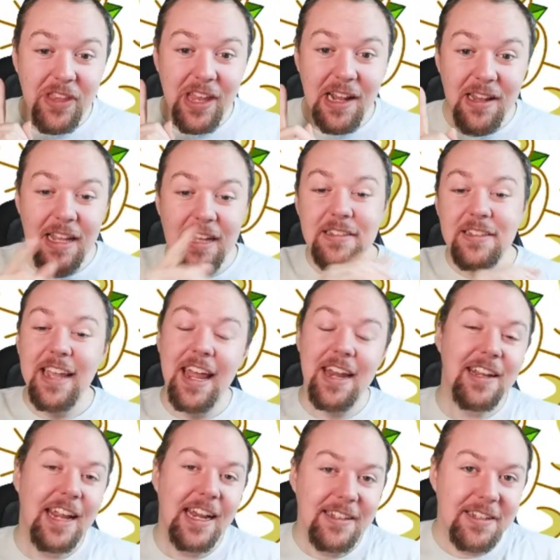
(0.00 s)
let's get
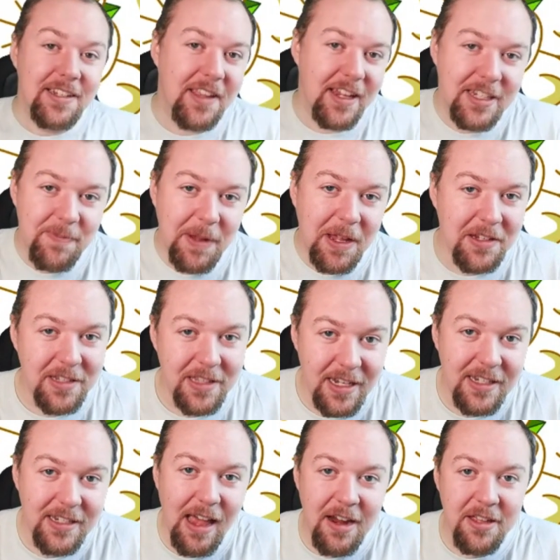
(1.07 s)
into this because
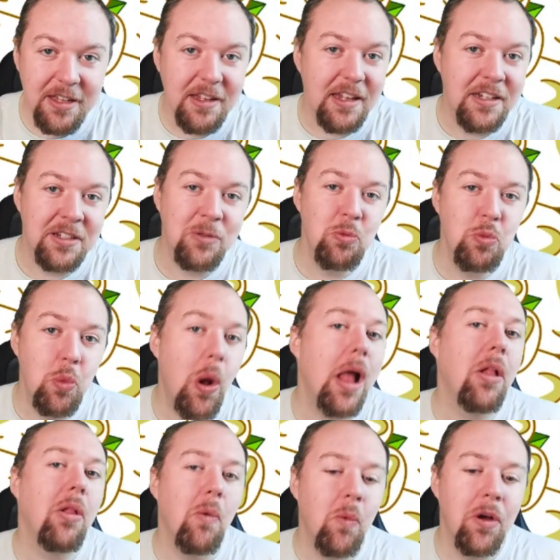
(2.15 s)
this, I think, is
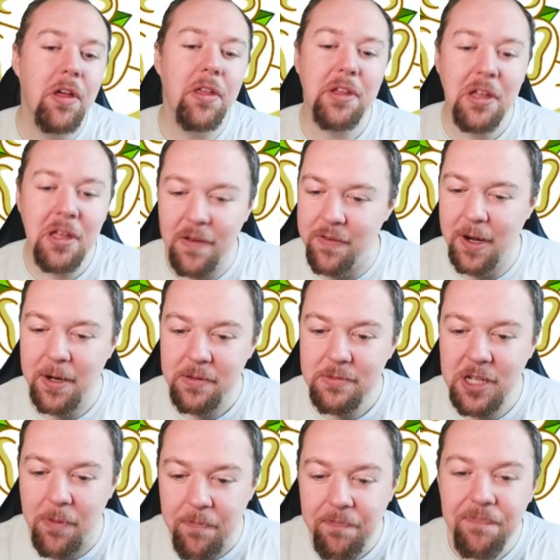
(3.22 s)
well worth covering.
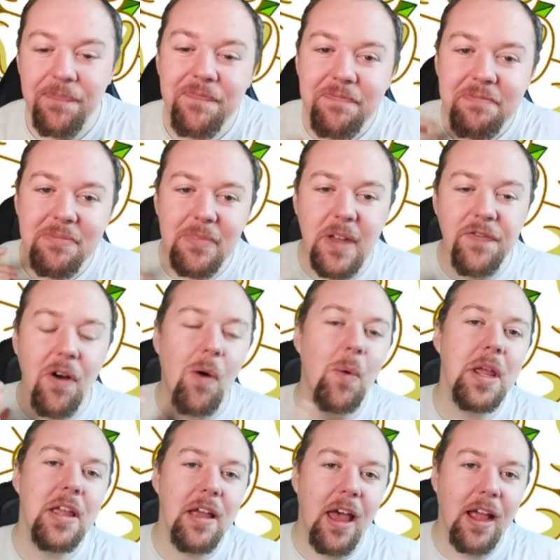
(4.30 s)
So, before
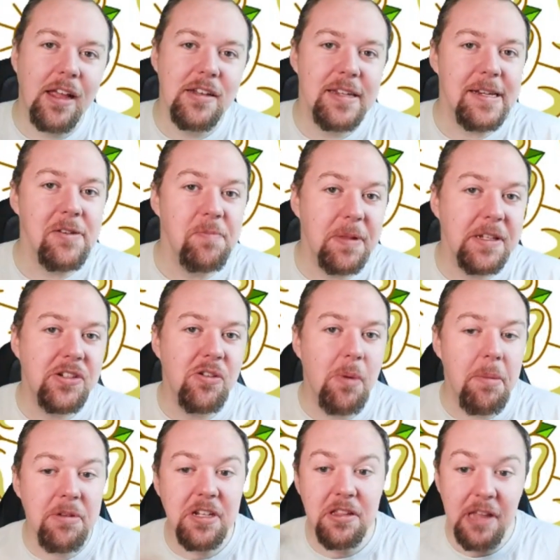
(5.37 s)
we uh, continue, please do
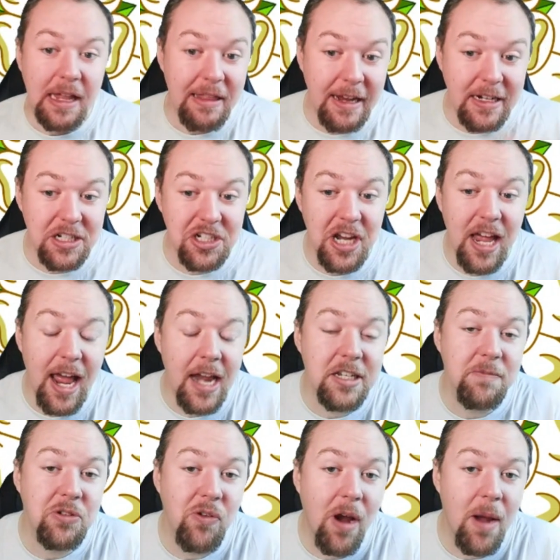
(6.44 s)
remember to hit that like, share, and
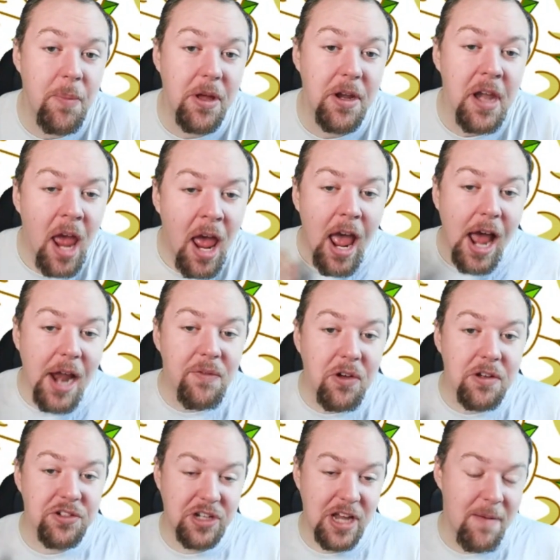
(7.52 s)
subscribe button. And of
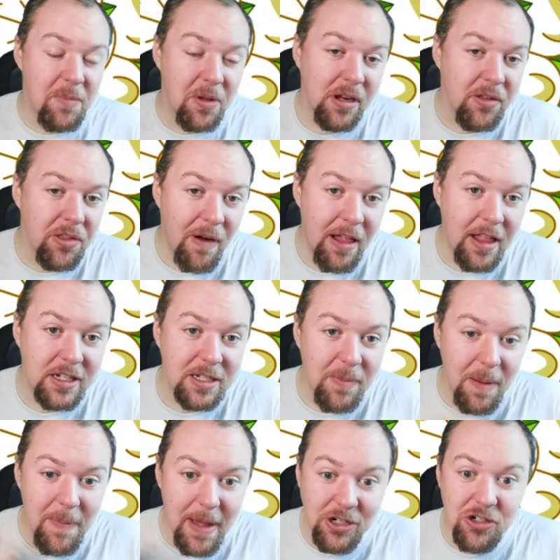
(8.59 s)
course, down below, there are links to my
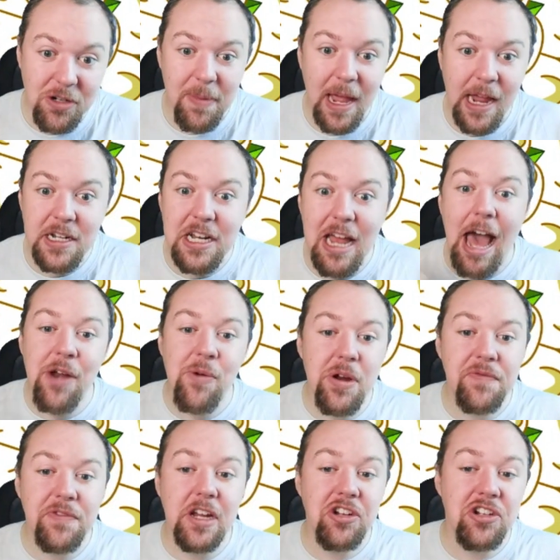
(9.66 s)
Patreon page and one off
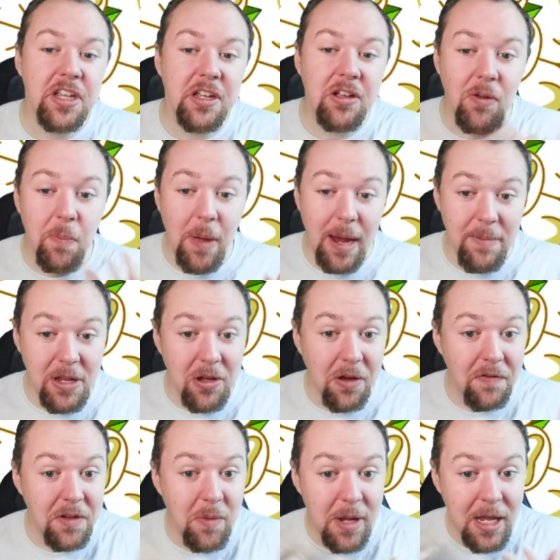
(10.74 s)
donation link called Buy Me
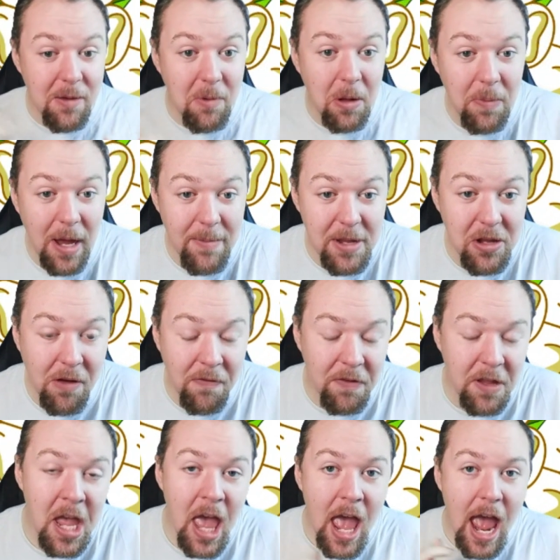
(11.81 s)
Coffee, where you can well buy me
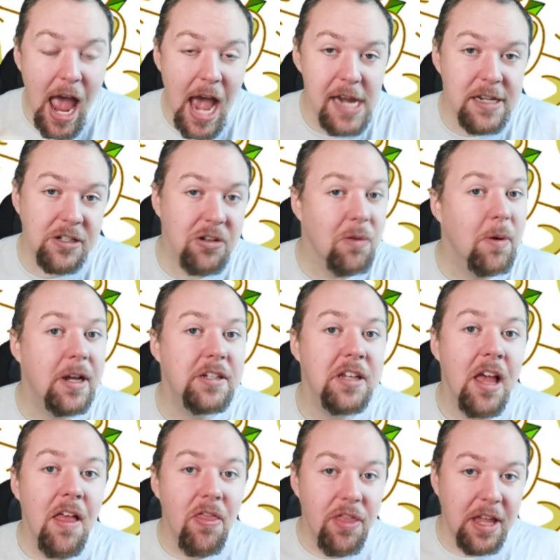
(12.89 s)
coffee. And as always,
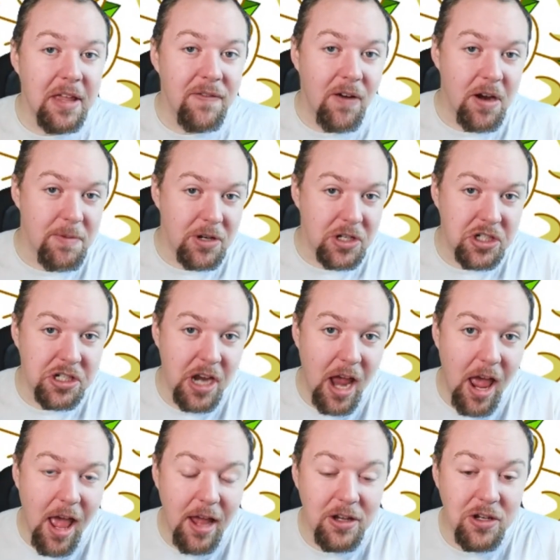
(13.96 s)
thank you very much
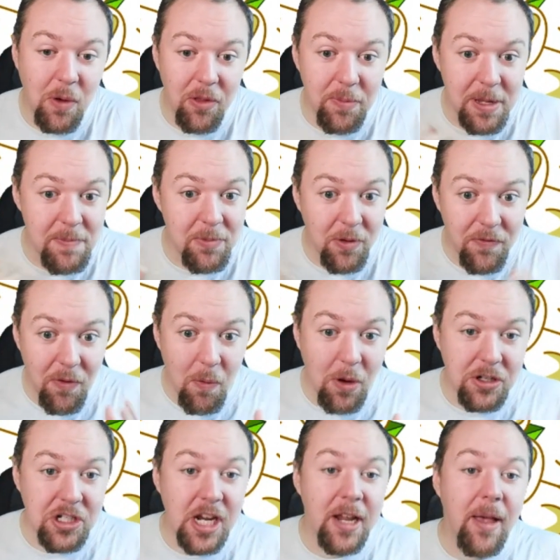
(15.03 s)
uh, to all the people for
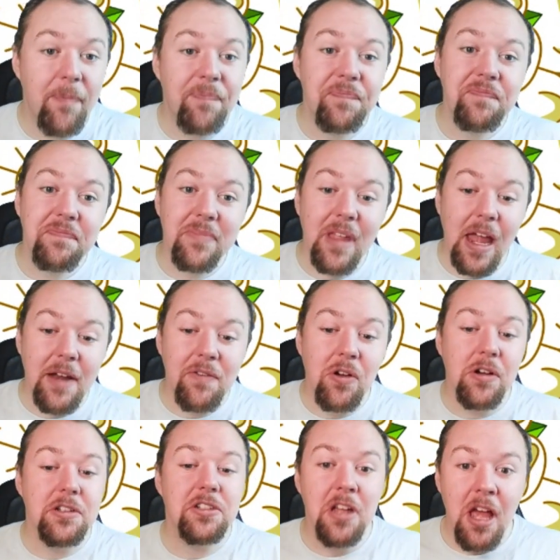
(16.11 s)
watching. And of
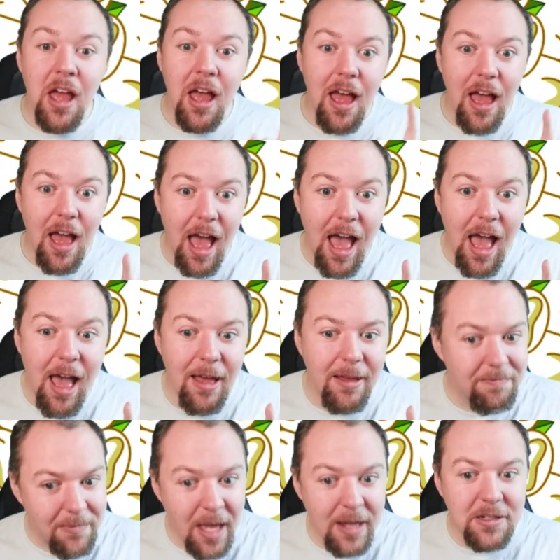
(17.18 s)
course, uh,
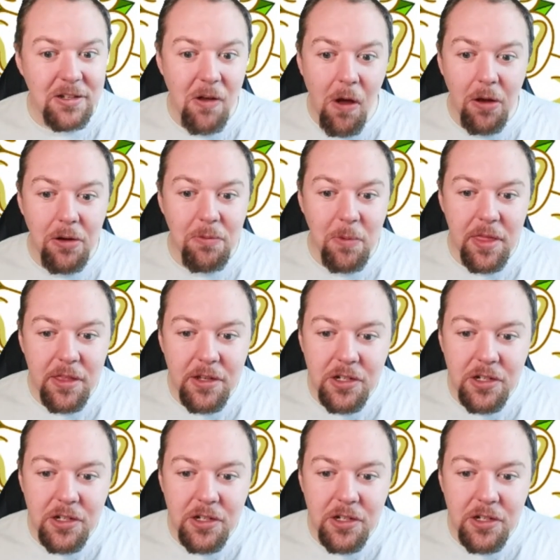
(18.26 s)
yes, on with the